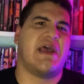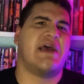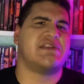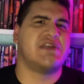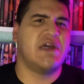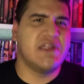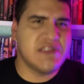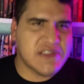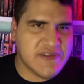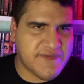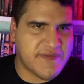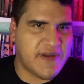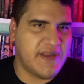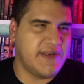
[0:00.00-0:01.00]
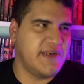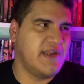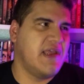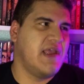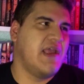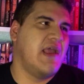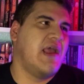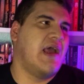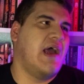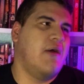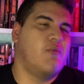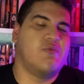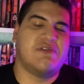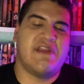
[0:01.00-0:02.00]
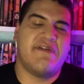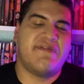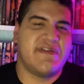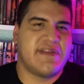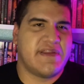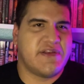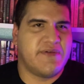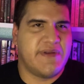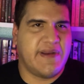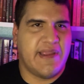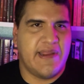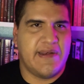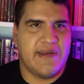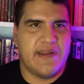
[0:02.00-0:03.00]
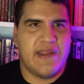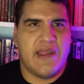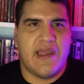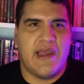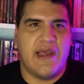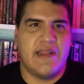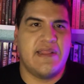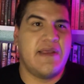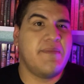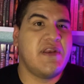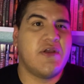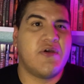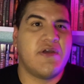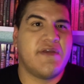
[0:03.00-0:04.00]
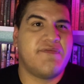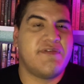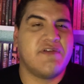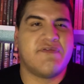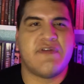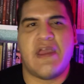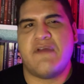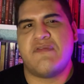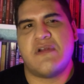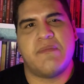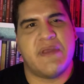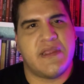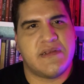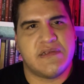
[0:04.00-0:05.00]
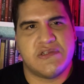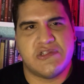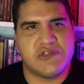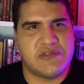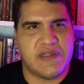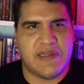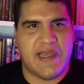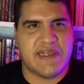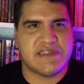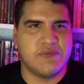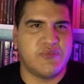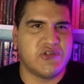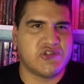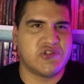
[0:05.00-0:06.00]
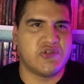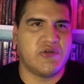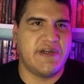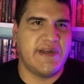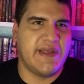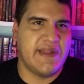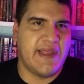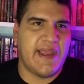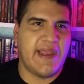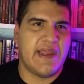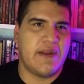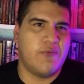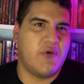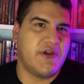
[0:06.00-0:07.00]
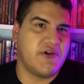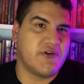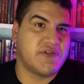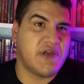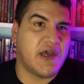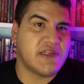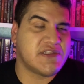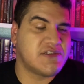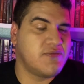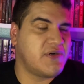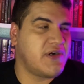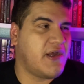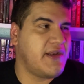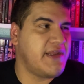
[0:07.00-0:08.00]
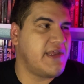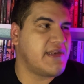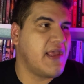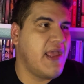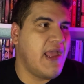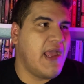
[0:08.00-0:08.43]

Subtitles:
I had tons of fun. I would definitely do it again. Let me know if you've ever been to the last bookstore in LA and what your thoughts were on it.